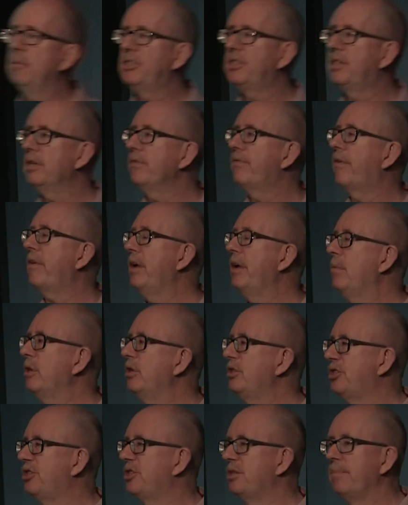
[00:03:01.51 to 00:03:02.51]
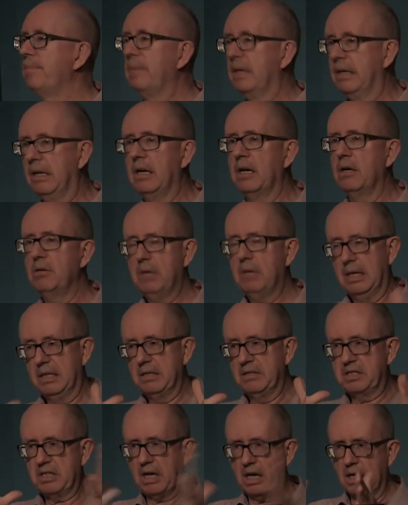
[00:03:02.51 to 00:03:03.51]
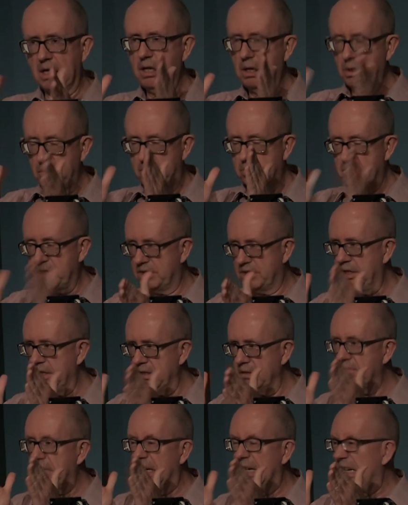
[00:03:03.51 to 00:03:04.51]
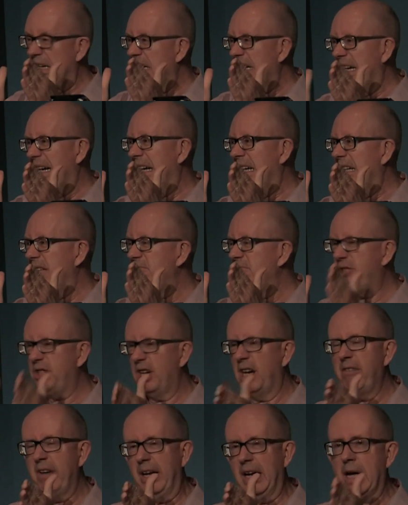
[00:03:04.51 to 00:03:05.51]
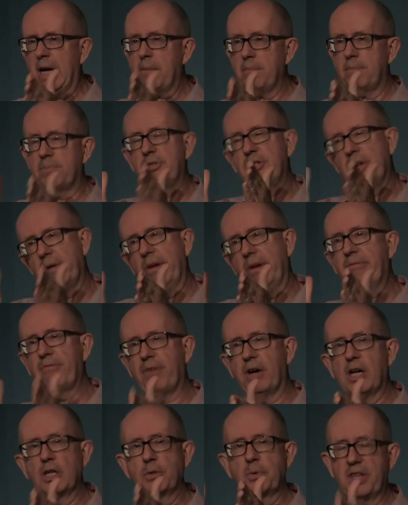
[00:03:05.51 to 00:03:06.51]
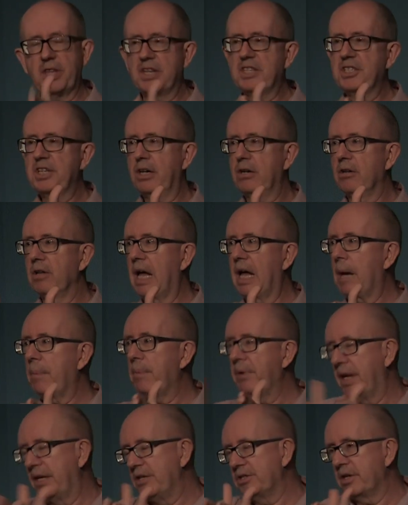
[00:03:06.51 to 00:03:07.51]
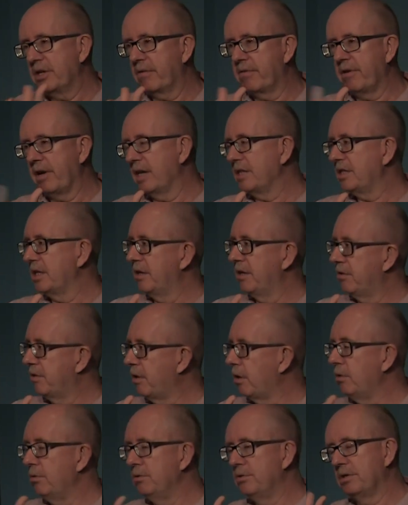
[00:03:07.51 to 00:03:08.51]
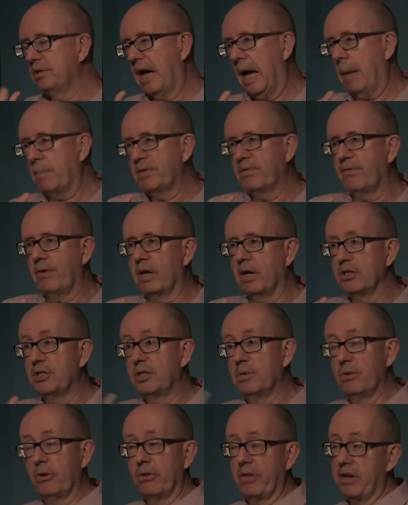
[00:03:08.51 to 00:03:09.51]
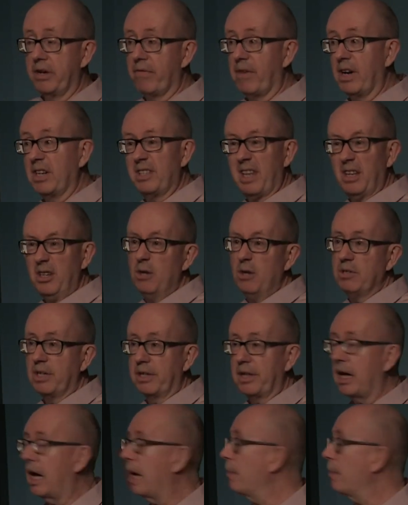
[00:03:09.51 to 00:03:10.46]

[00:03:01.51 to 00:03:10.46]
was still very much siloed. There was still sharing files within a single app and then synchronizing those apps files to another device, then using that